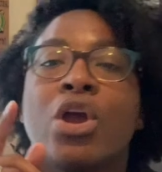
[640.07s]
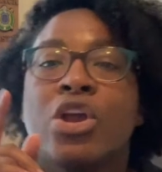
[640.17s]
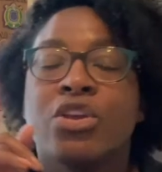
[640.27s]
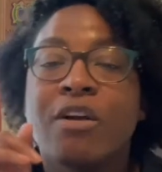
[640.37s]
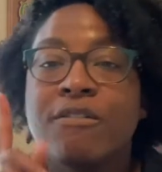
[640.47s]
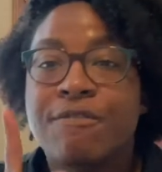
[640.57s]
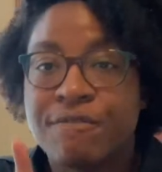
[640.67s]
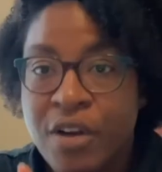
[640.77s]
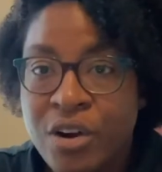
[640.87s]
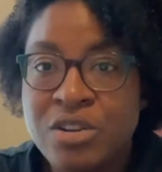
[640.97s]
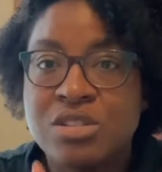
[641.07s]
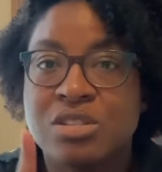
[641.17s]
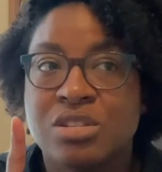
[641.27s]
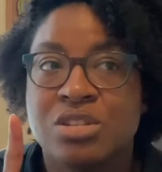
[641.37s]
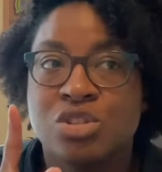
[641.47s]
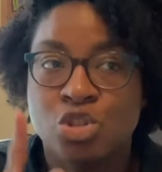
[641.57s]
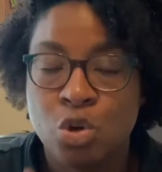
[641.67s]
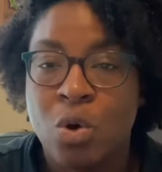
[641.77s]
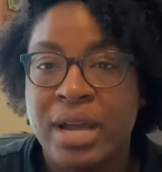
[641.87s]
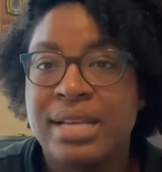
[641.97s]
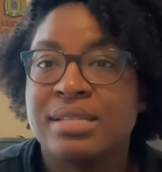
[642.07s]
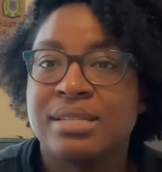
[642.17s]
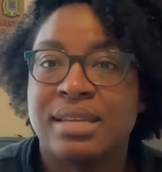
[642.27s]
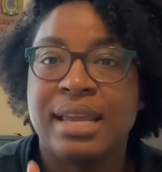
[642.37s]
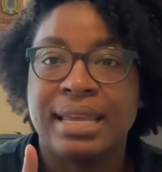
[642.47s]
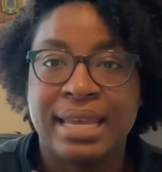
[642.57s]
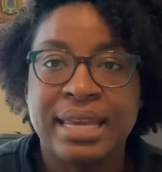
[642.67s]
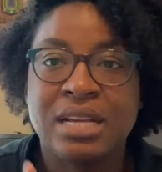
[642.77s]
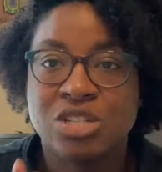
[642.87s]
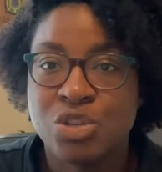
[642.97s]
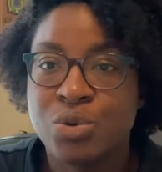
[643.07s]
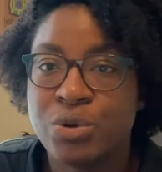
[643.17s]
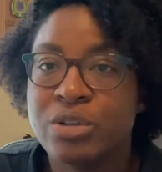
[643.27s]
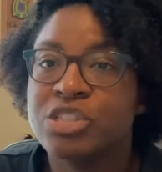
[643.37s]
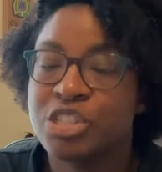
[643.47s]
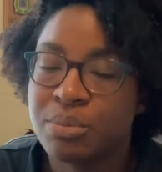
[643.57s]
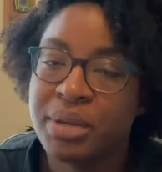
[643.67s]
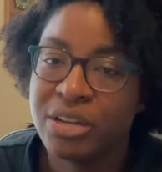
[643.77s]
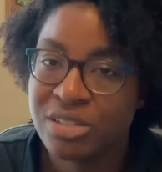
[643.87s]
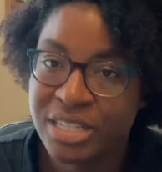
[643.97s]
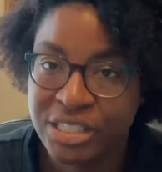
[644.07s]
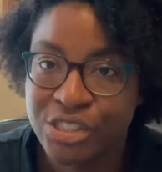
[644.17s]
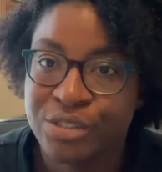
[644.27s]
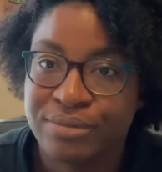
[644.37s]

your first choice in getting tutored should be your teacher.